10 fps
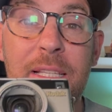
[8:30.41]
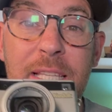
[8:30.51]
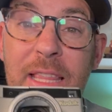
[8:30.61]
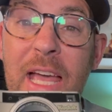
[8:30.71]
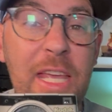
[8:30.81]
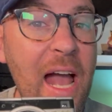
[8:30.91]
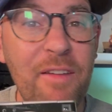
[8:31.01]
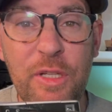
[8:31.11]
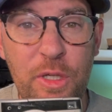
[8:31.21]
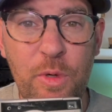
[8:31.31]
So there you
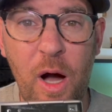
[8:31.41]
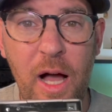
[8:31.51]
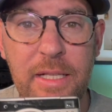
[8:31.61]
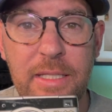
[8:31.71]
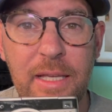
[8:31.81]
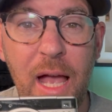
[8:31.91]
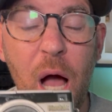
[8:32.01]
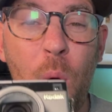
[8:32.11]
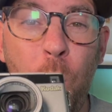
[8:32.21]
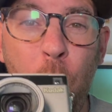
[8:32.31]
have it, you guys.
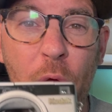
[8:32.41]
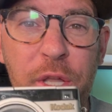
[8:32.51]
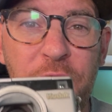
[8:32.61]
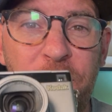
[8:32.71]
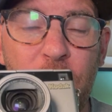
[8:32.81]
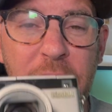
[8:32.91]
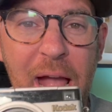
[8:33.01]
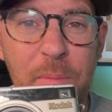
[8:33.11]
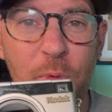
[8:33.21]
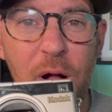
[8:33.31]
A wonderful
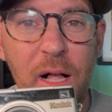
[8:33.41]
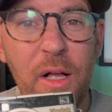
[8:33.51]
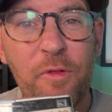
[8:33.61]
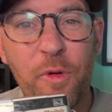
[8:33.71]
camera